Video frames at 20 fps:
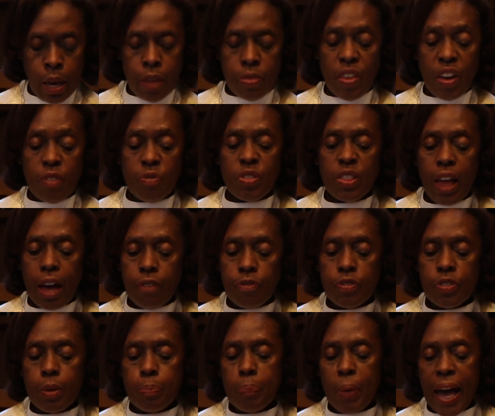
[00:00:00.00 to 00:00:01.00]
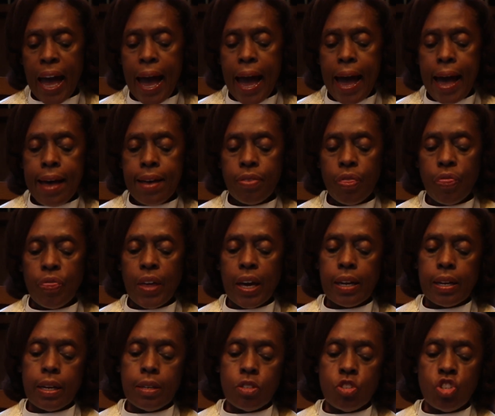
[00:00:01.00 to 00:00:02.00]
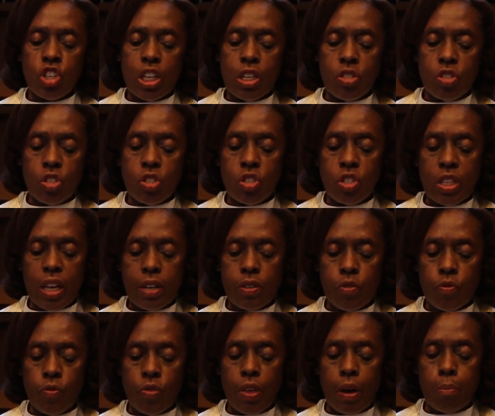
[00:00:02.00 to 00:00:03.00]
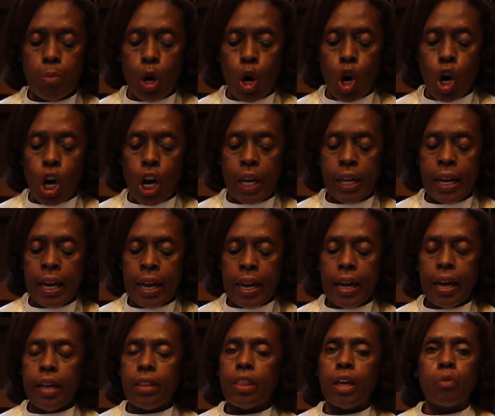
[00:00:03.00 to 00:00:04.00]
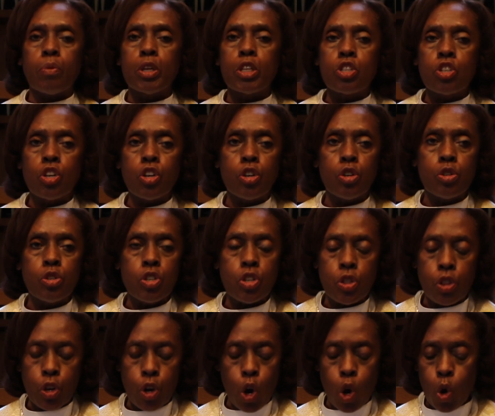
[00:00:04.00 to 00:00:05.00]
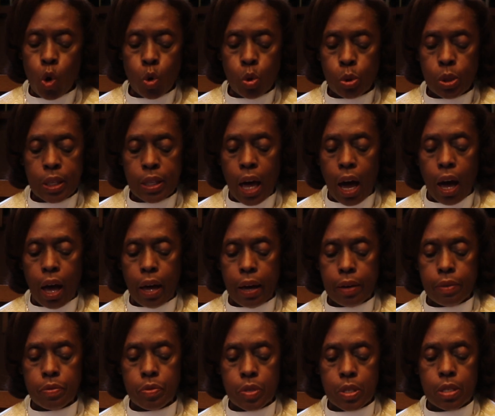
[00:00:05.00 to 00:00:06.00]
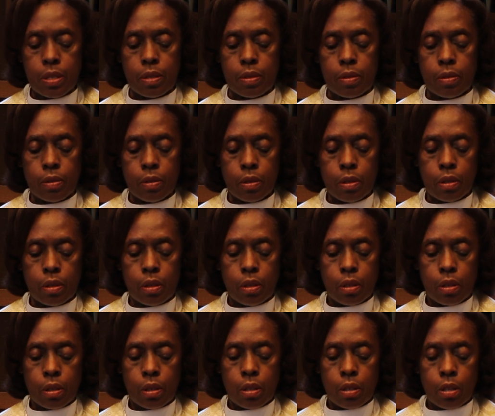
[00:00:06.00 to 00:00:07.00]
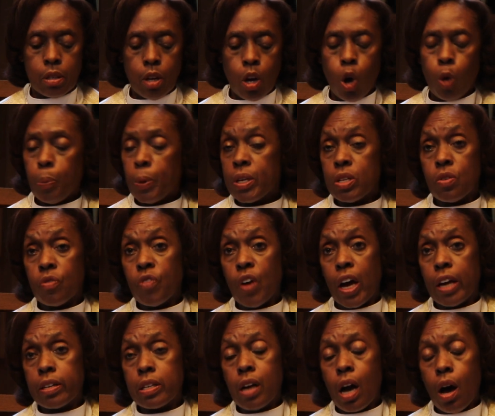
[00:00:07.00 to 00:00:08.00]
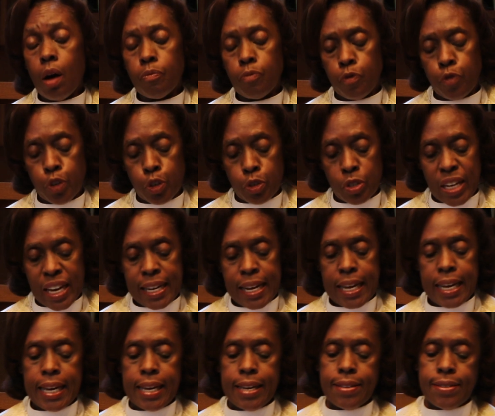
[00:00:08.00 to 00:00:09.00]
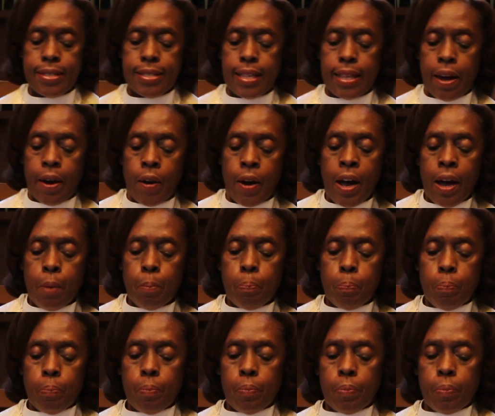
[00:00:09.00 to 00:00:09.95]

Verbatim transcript: They've left the path that Jesus set them on and they return to their old lives, hoping to find comfort and ease there.